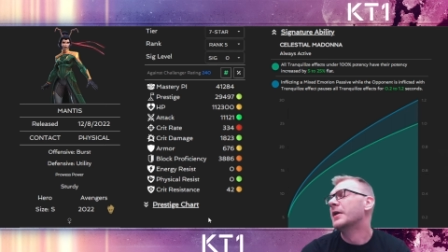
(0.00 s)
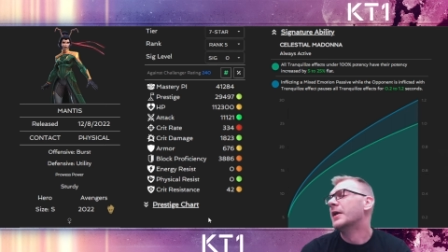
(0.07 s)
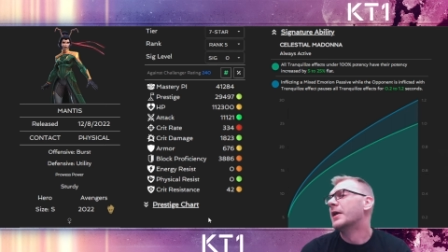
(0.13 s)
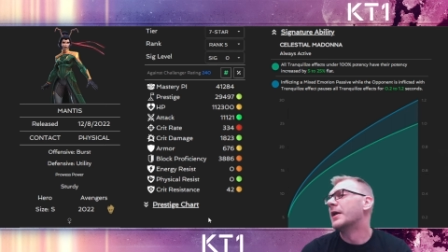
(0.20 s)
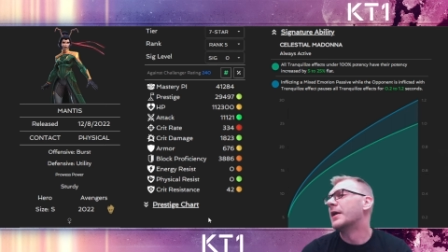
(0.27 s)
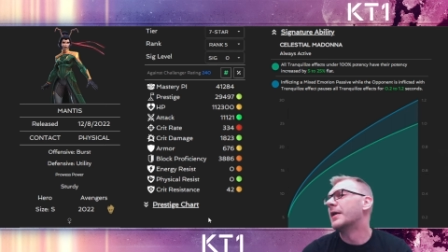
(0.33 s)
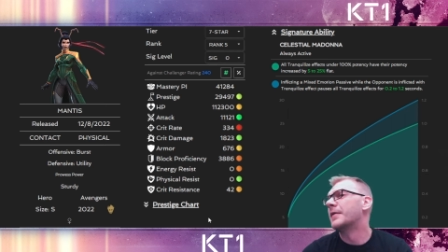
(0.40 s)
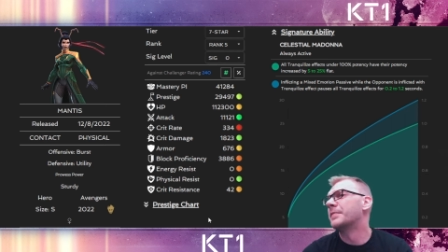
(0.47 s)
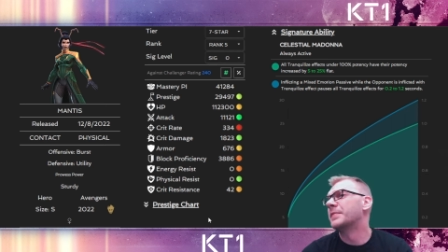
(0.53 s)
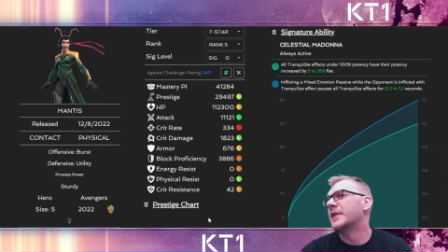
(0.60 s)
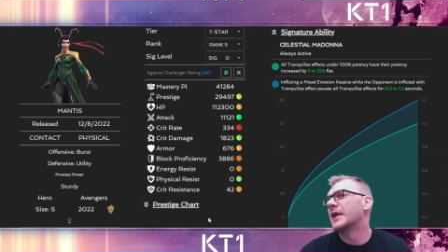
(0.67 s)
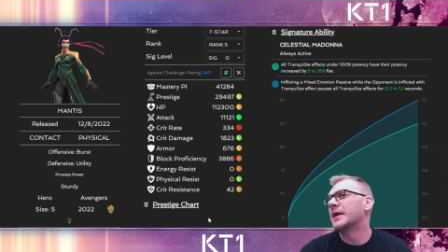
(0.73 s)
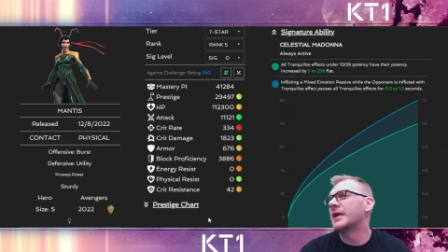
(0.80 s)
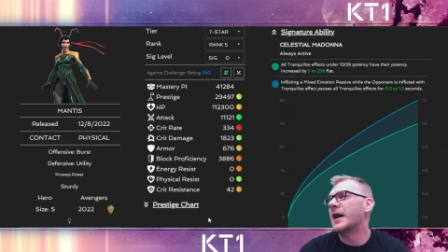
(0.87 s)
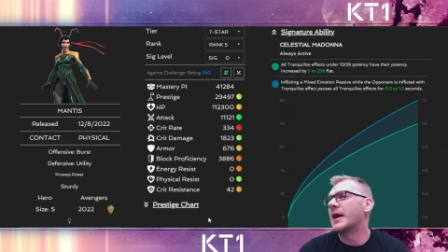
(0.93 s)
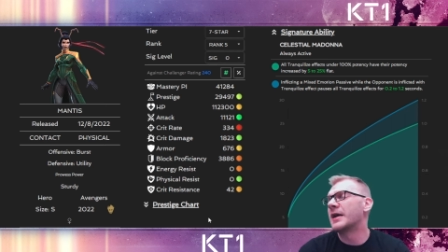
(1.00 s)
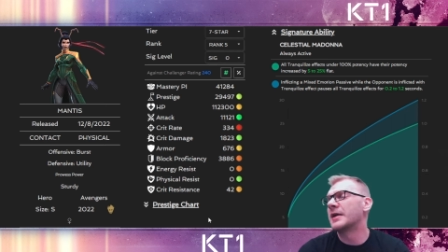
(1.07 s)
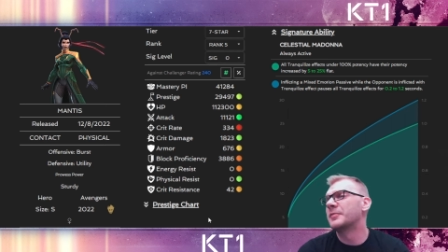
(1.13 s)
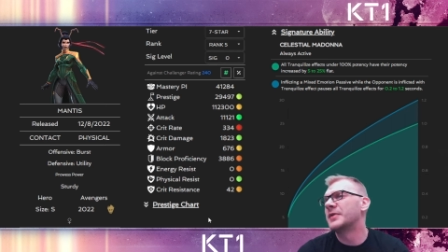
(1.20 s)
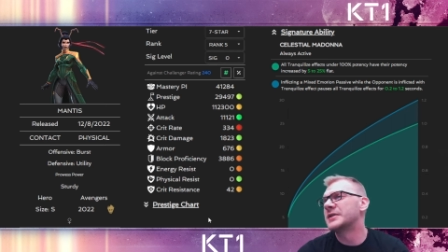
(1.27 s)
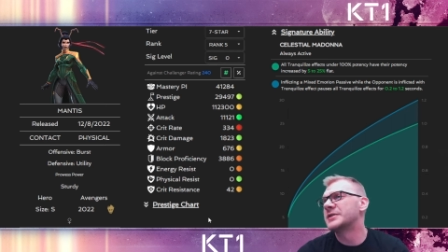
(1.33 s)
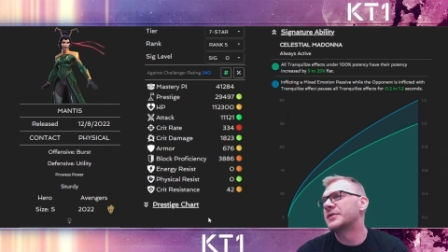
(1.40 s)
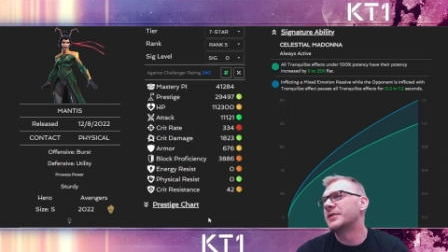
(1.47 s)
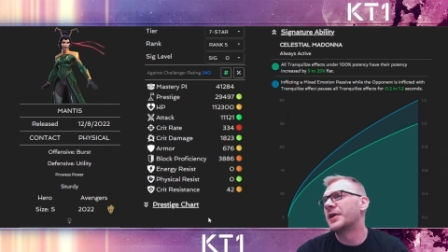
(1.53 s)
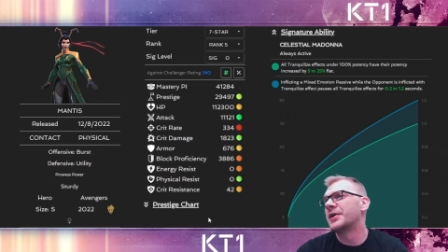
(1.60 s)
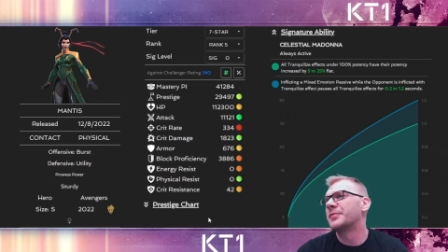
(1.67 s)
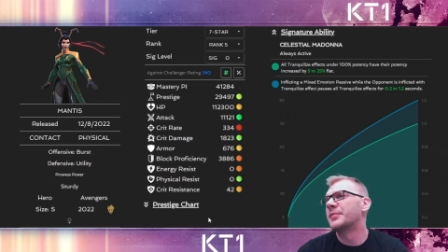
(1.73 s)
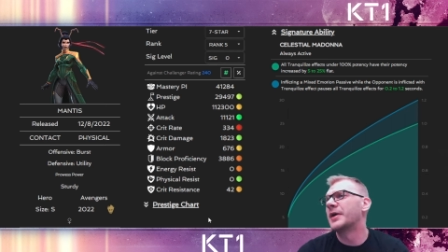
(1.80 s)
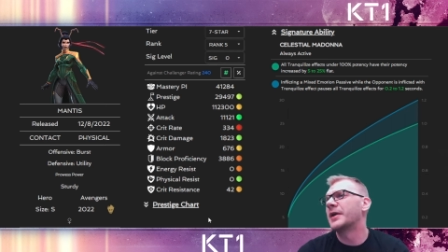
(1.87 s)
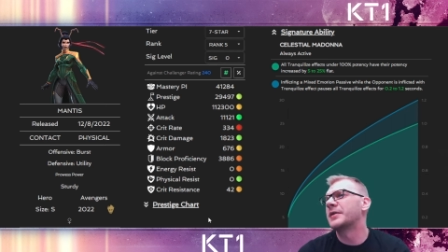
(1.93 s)
uh, there are bits to
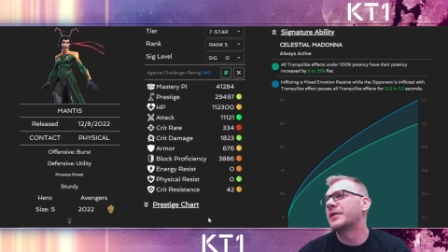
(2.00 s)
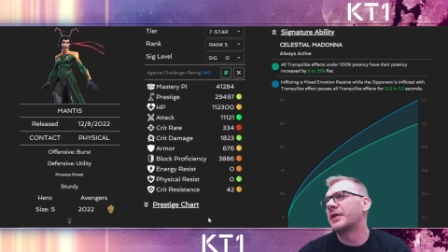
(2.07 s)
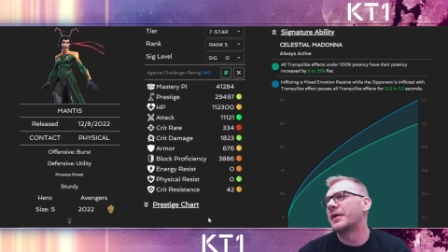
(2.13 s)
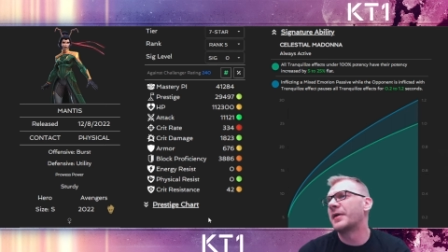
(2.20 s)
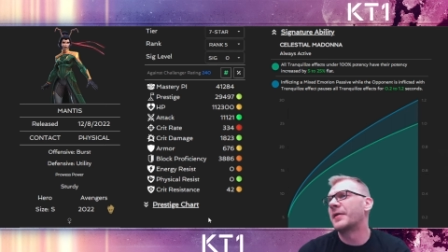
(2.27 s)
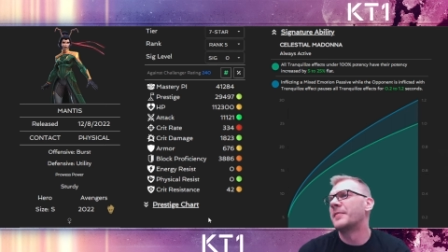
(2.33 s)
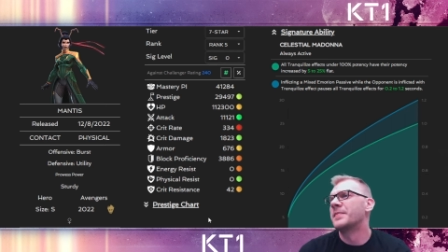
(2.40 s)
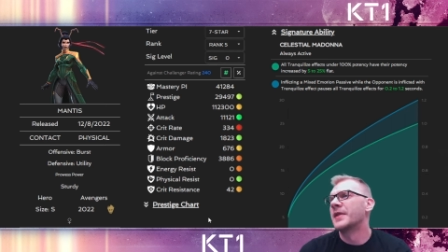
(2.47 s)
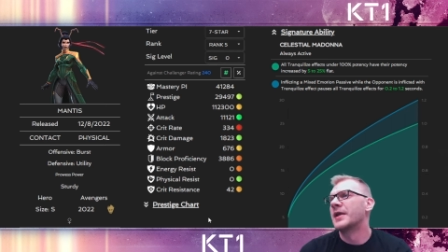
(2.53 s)
learn but uh,